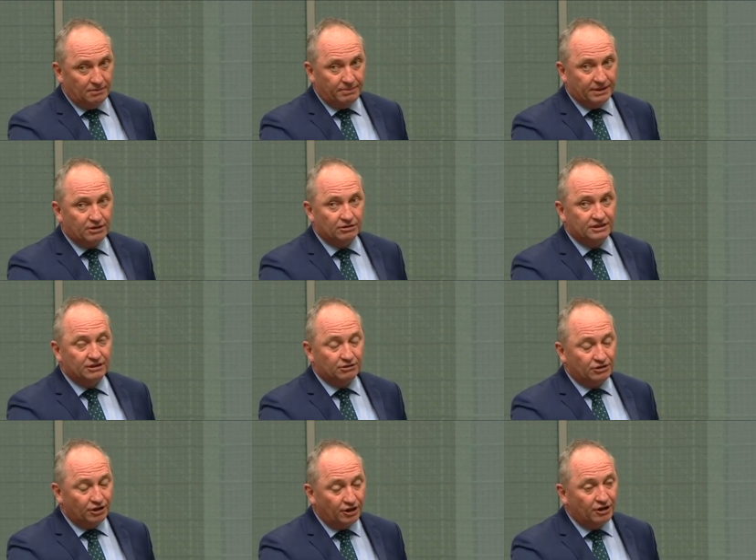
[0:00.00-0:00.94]
because the
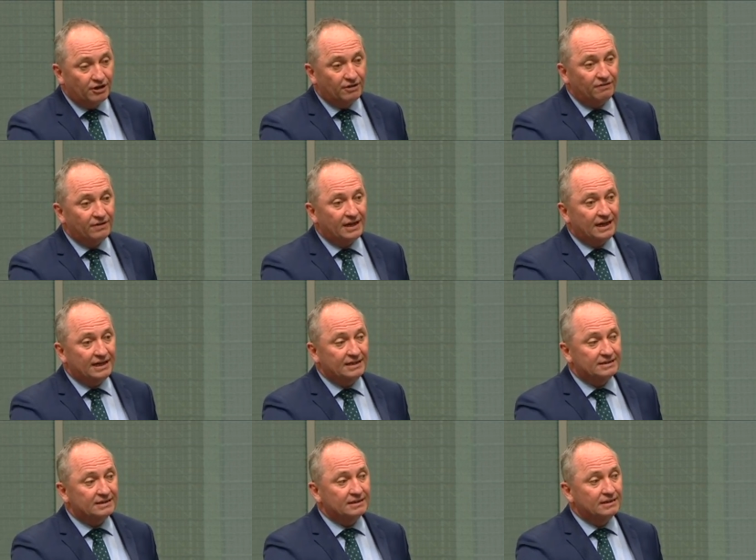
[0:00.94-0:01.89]
alternative
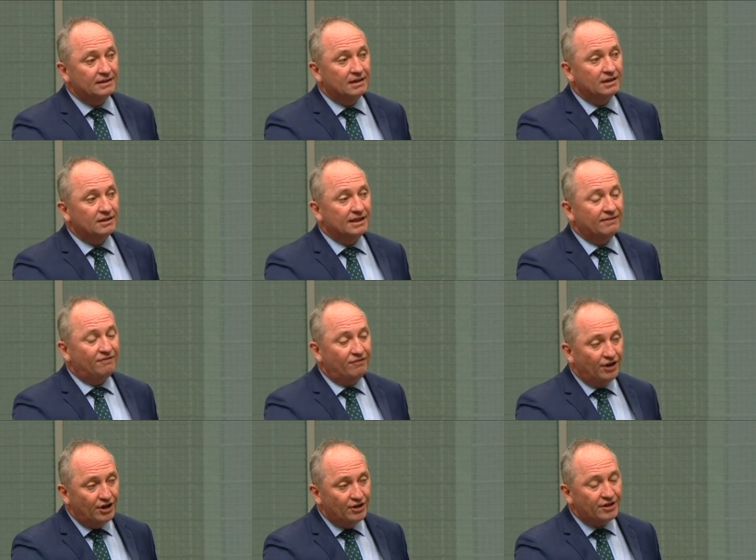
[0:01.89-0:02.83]
is the
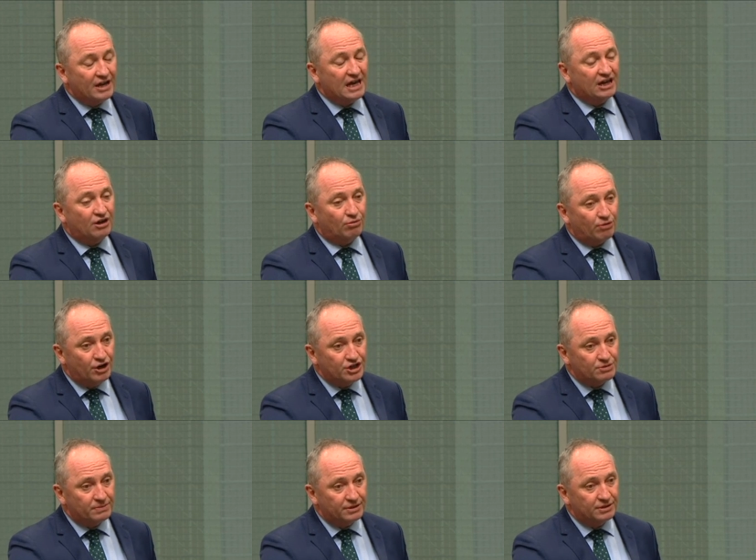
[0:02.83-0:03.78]
further
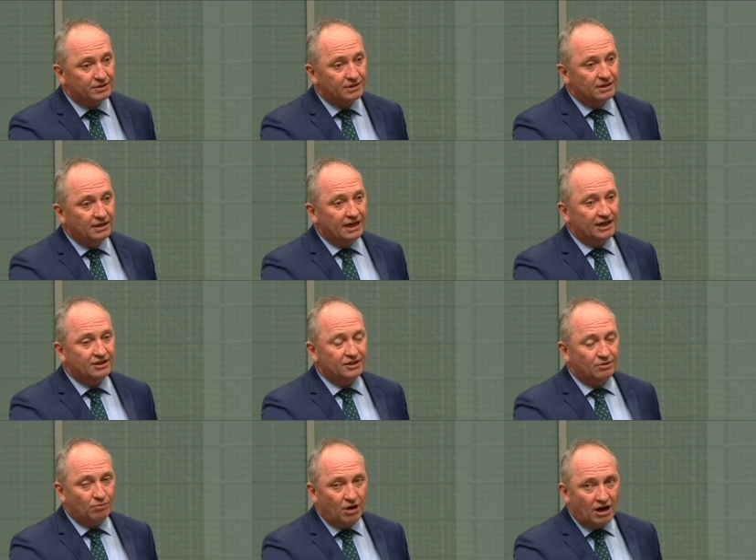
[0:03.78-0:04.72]
encroachment into
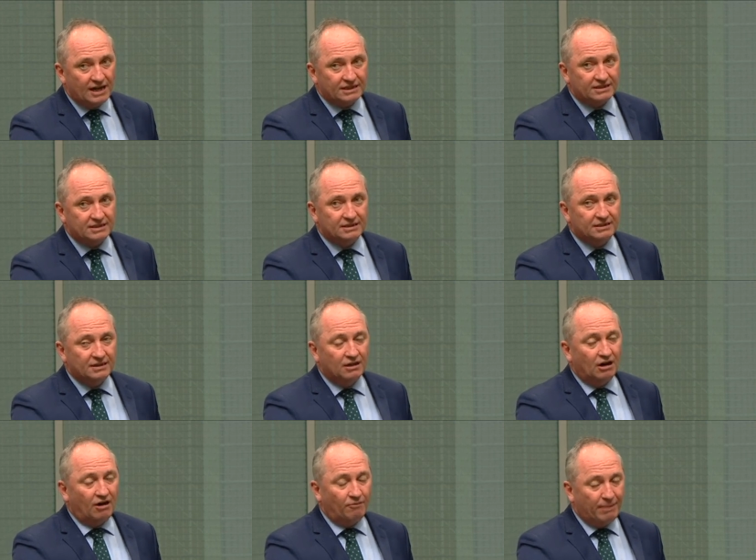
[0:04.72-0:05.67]
the rights
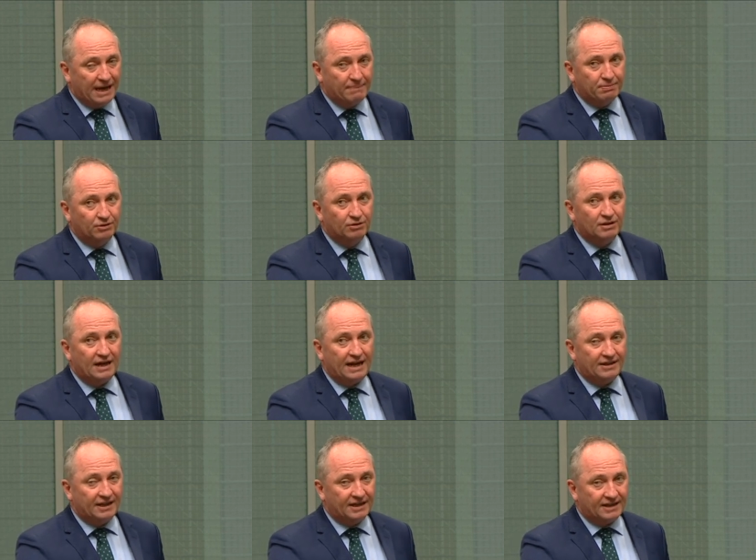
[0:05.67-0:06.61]
of people
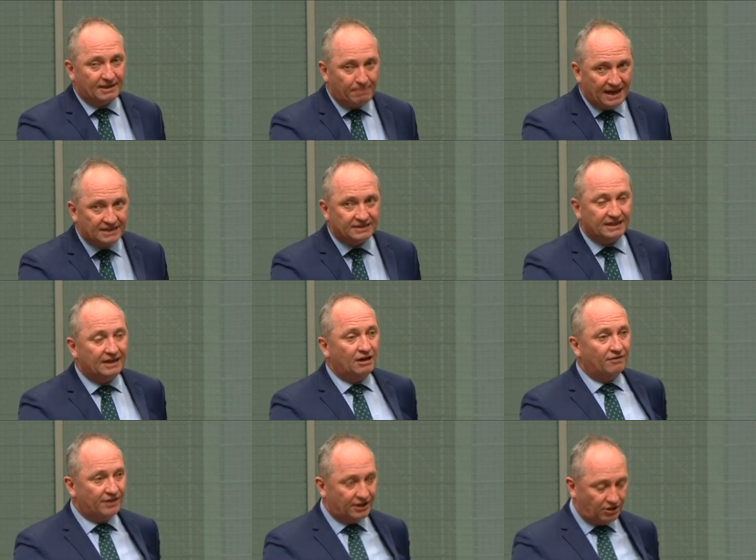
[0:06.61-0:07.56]
and the capacity
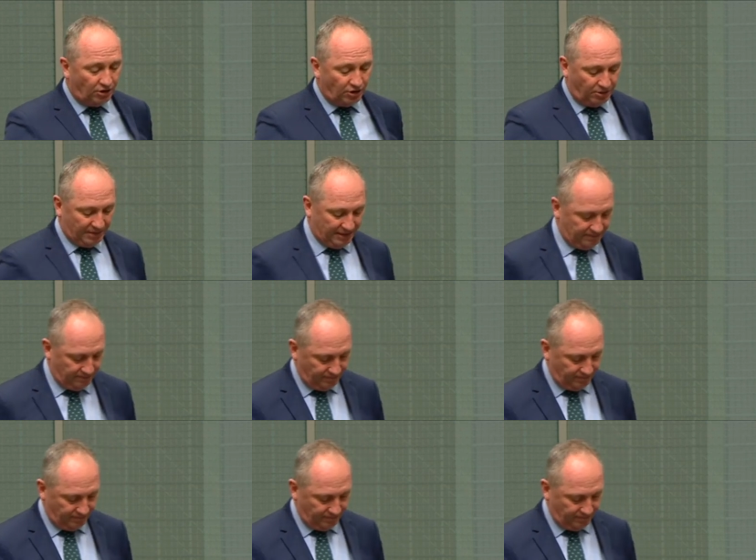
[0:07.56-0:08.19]
of the economy.